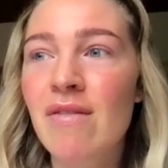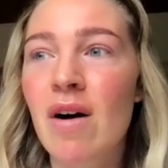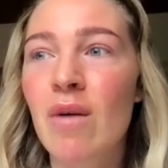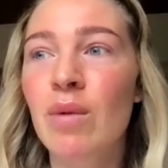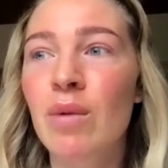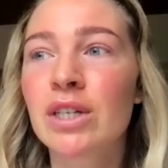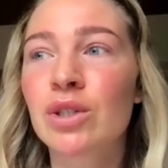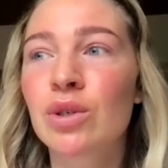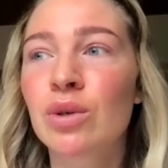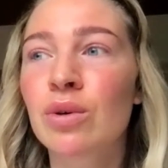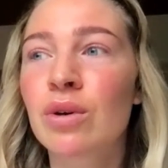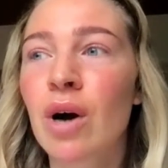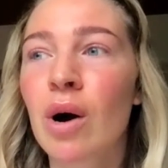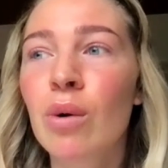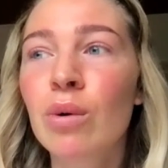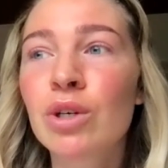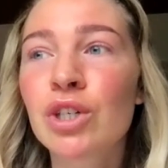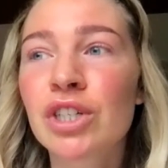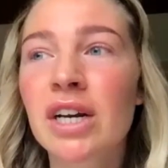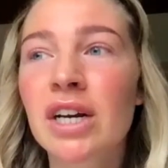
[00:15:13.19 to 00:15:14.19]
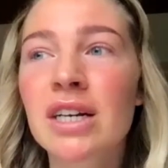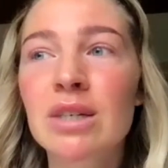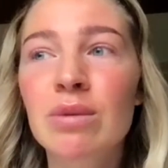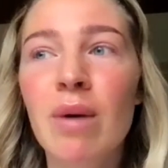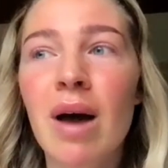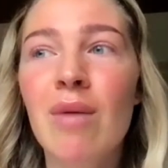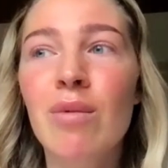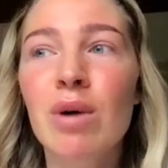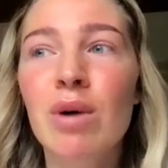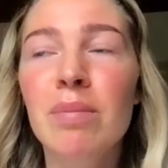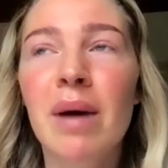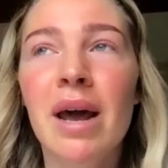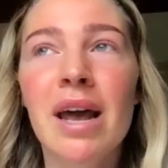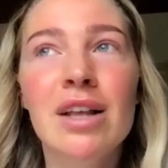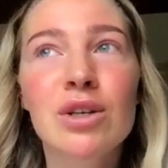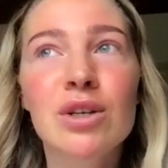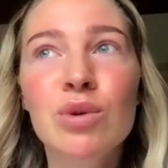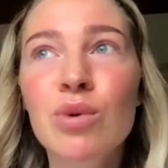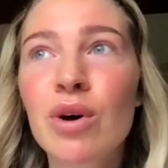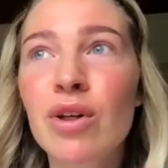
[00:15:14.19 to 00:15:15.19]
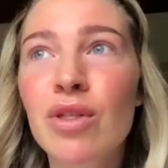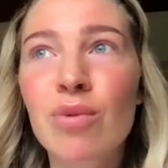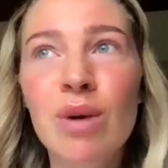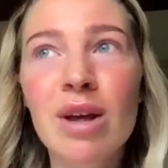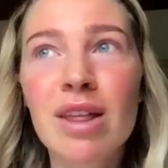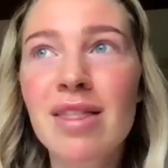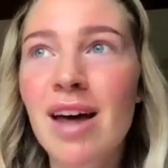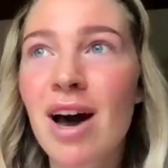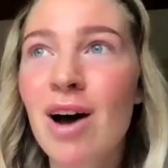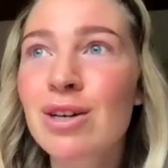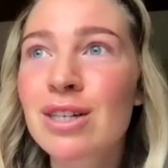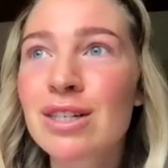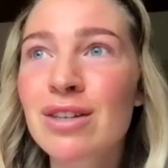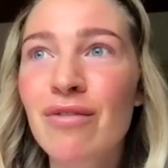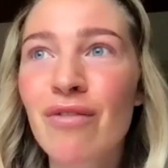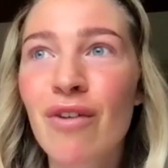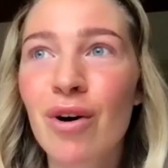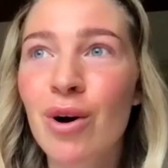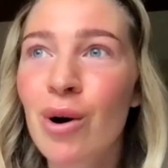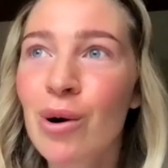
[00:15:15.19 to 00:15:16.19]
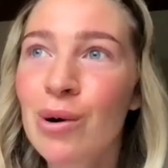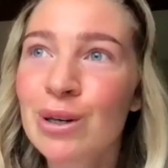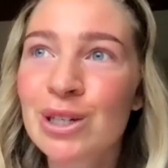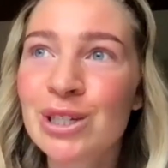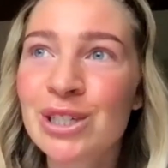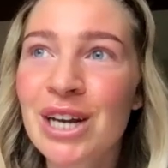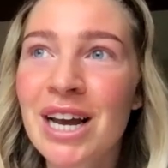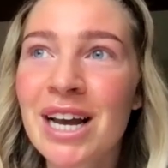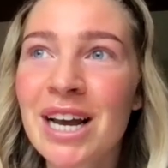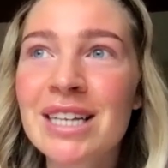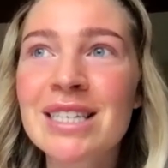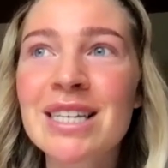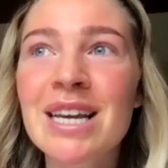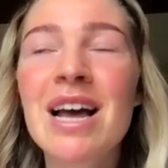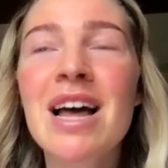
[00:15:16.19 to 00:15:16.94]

I went to coachings where I would pay two or three thousand for coachings.